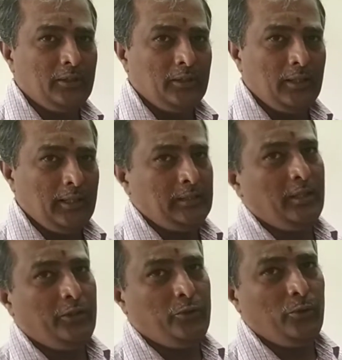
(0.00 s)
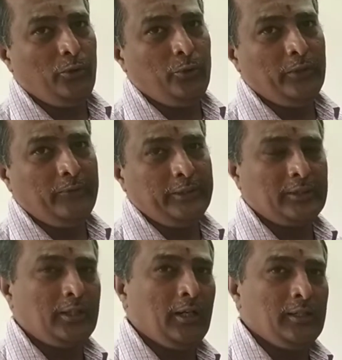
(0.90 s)
As I told you in the first
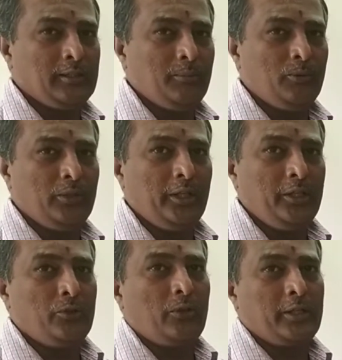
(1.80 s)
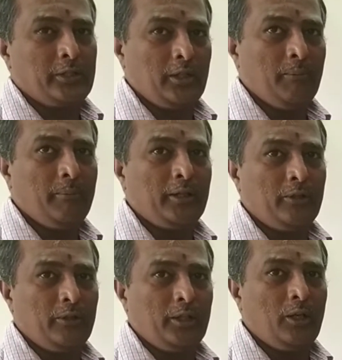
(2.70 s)
class about the introduction of
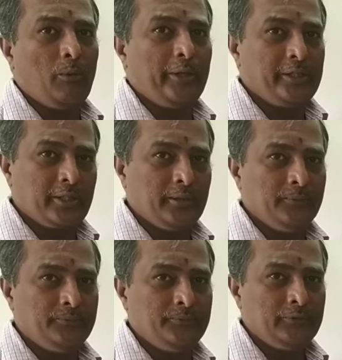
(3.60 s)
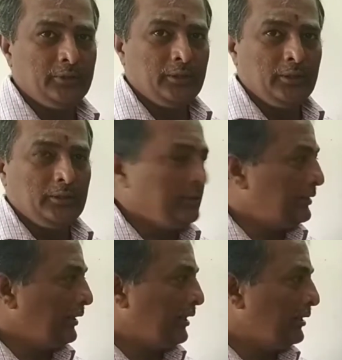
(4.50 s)
macroeconomics, the
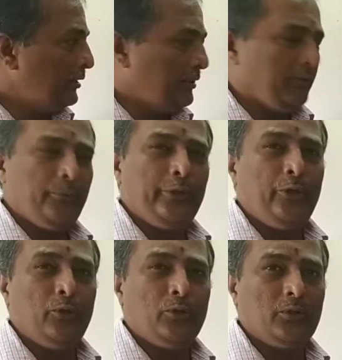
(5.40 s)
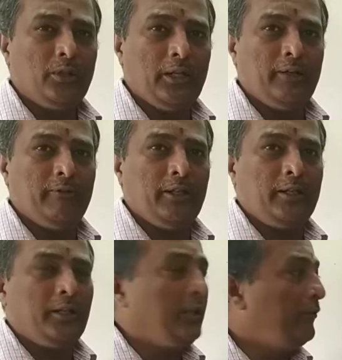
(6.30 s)
second video I have already
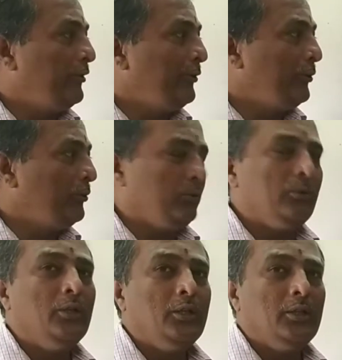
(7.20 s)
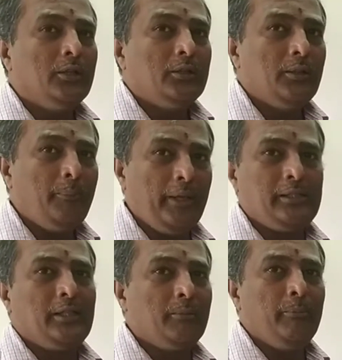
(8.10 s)
given you the
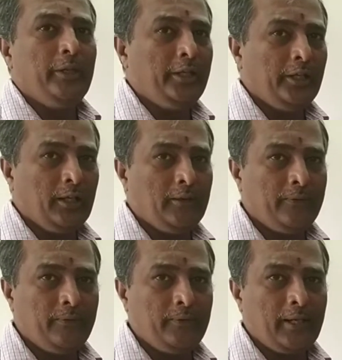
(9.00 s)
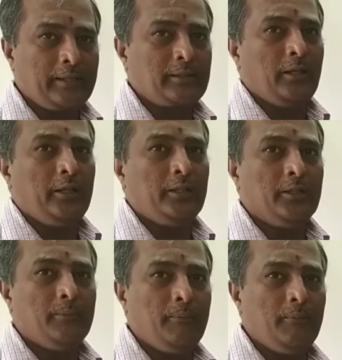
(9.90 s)
basic meaning of national
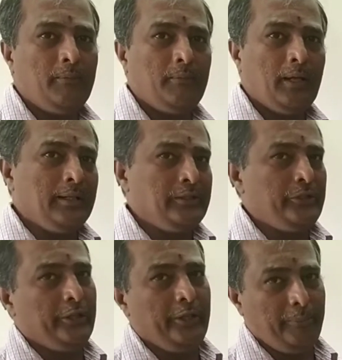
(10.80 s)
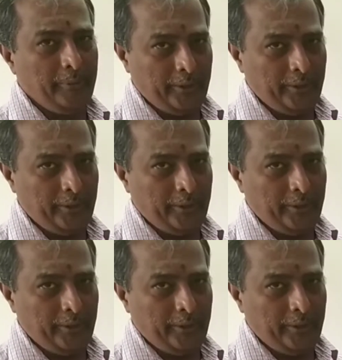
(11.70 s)
income and GDP.